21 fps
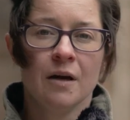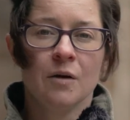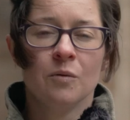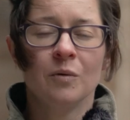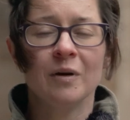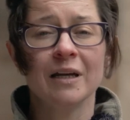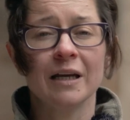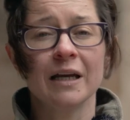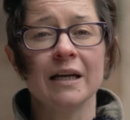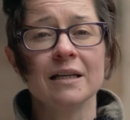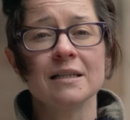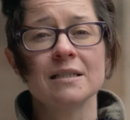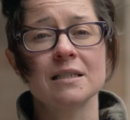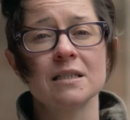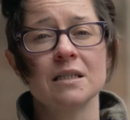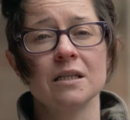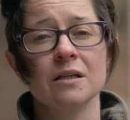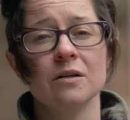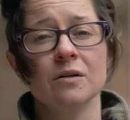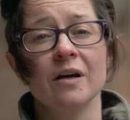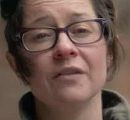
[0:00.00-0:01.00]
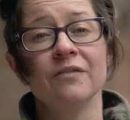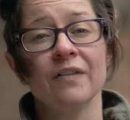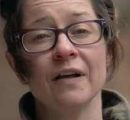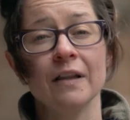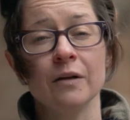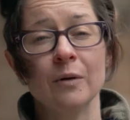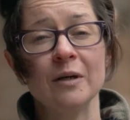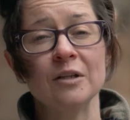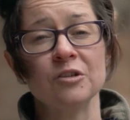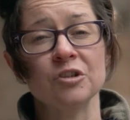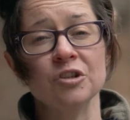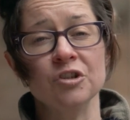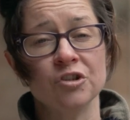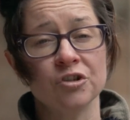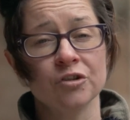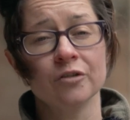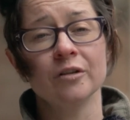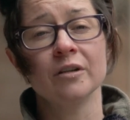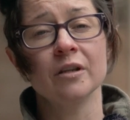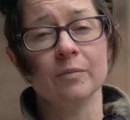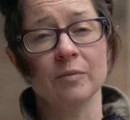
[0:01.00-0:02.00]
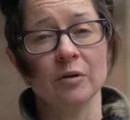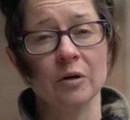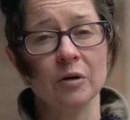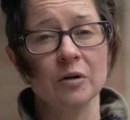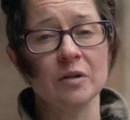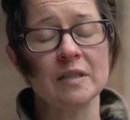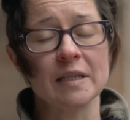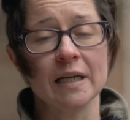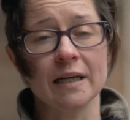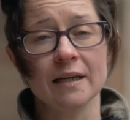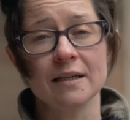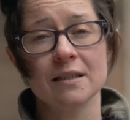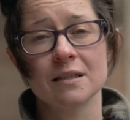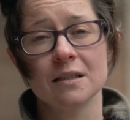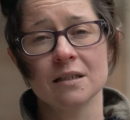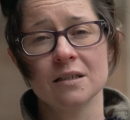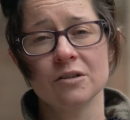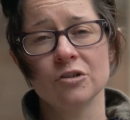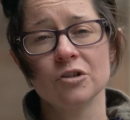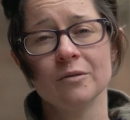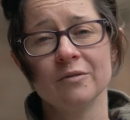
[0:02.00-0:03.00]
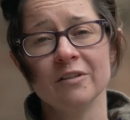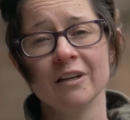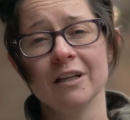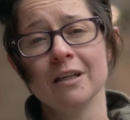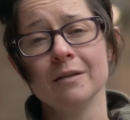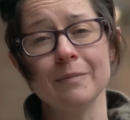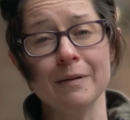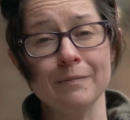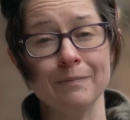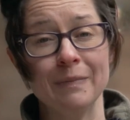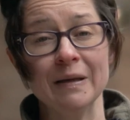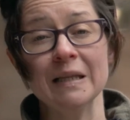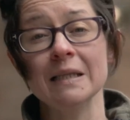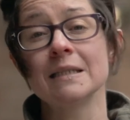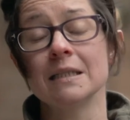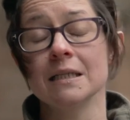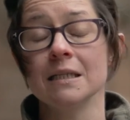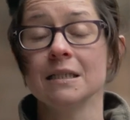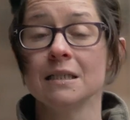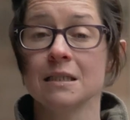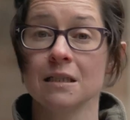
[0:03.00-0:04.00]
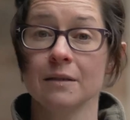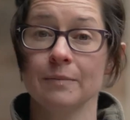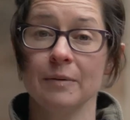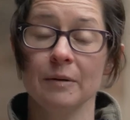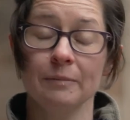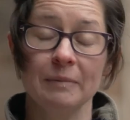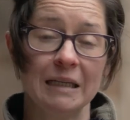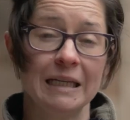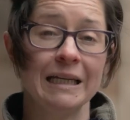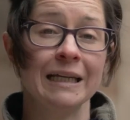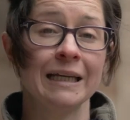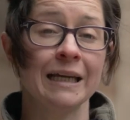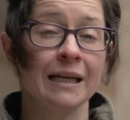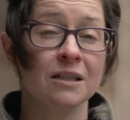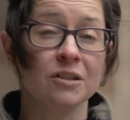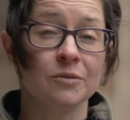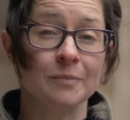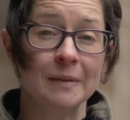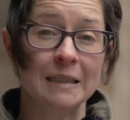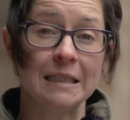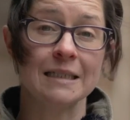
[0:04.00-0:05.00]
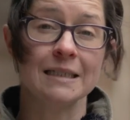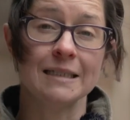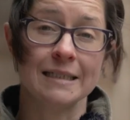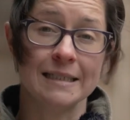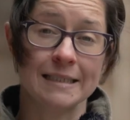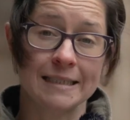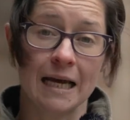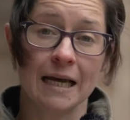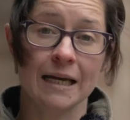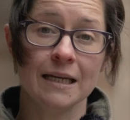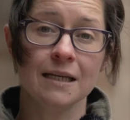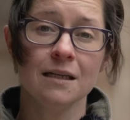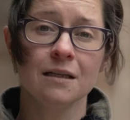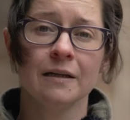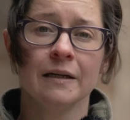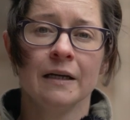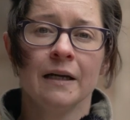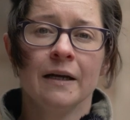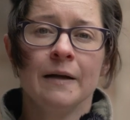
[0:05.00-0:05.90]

When it gets to evaluation during the process, this should really be built into the public engagement design,